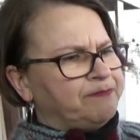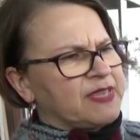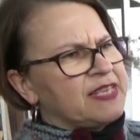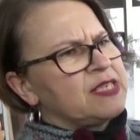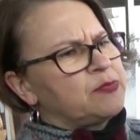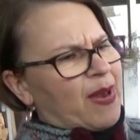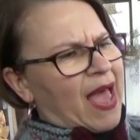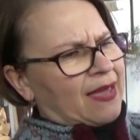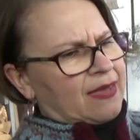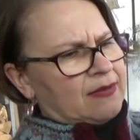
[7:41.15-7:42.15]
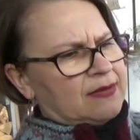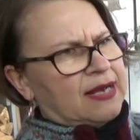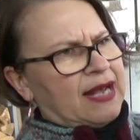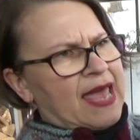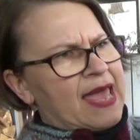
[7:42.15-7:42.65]
This black
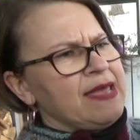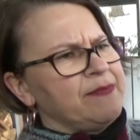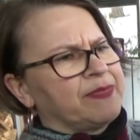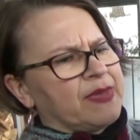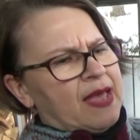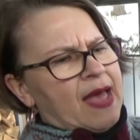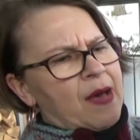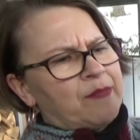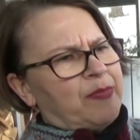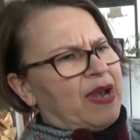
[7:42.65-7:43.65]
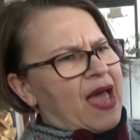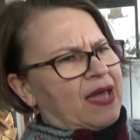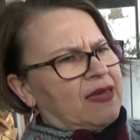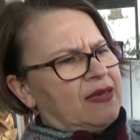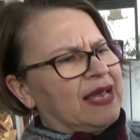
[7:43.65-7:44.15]
clay and
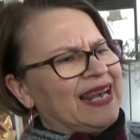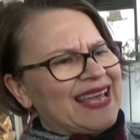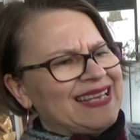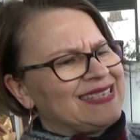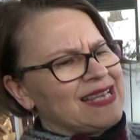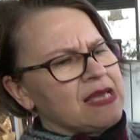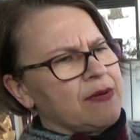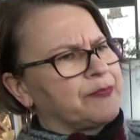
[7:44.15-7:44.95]
black glazing